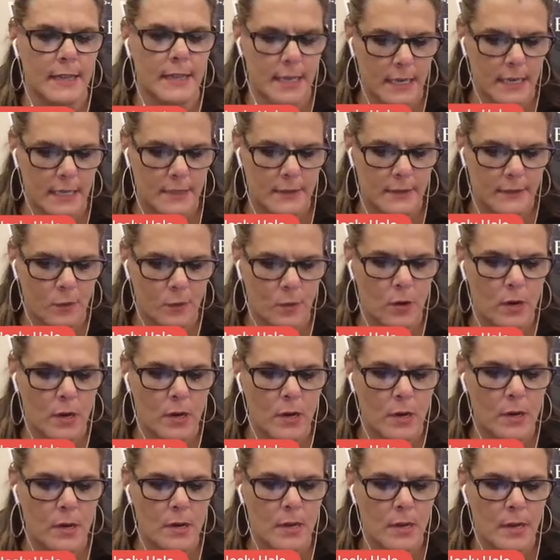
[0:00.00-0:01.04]
Thanks
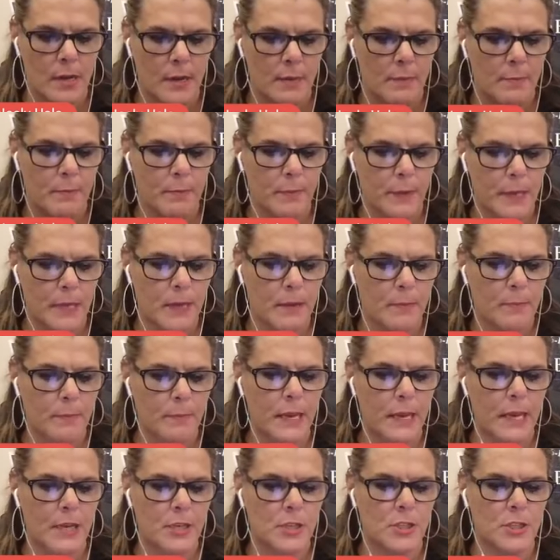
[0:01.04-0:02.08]
for being
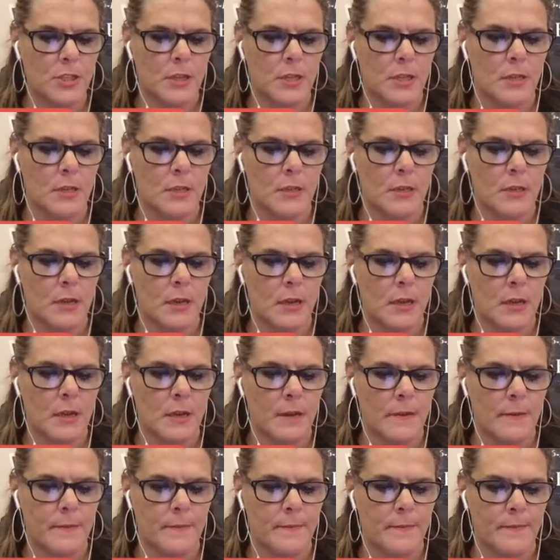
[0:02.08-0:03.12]
patient.
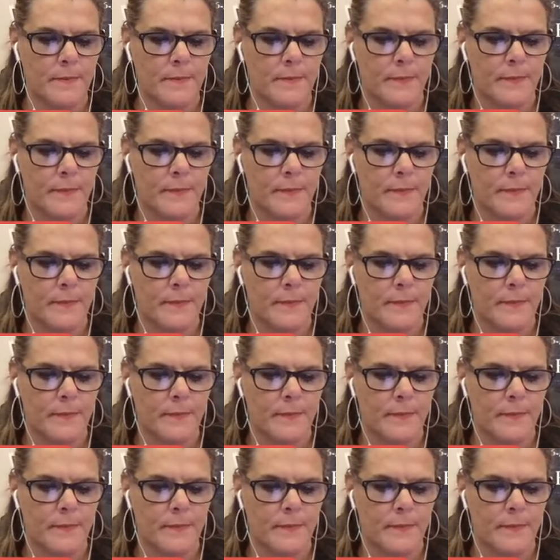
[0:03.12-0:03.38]
Um,